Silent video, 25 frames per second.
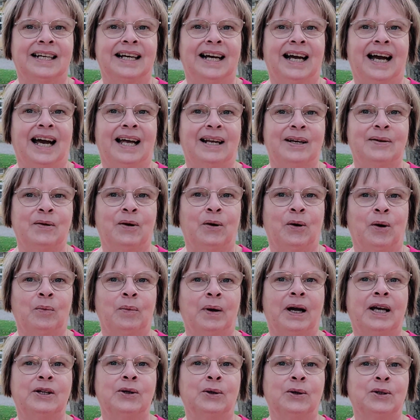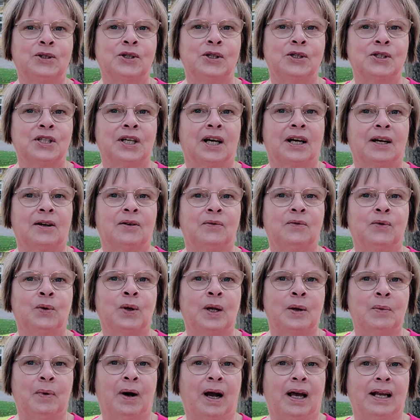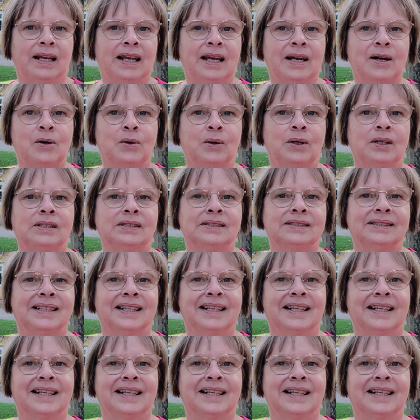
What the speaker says: And all my daughters are fully bilingual.